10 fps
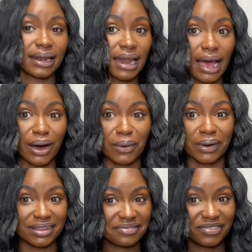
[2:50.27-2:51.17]
Now,
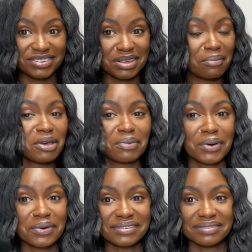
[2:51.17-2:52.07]
for some
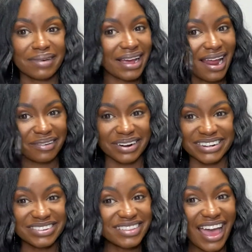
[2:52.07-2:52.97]
people, you might not want to
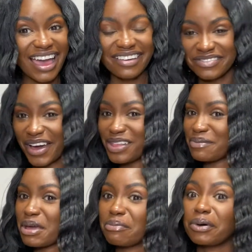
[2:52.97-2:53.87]
do that. Other
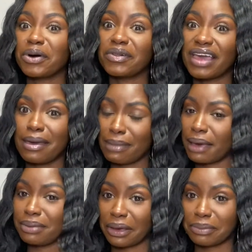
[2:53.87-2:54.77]
people, it may
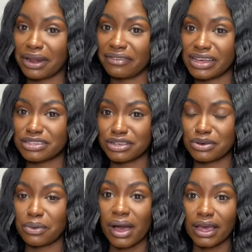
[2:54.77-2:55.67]
be a benefit to
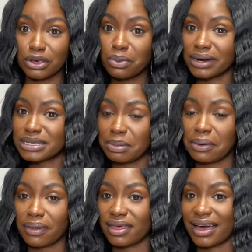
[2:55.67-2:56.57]
you. You want to
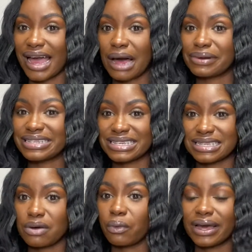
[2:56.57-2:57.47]
speak with an accountant to
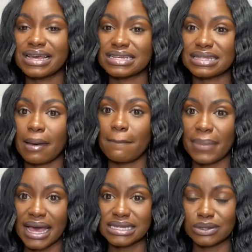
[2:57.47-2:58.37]
see what is the
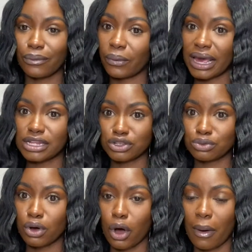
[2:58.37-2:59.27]
best way to
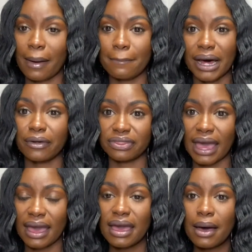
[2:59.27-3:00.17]
go about
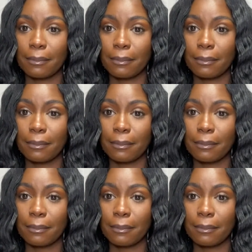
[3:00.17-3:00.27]
that.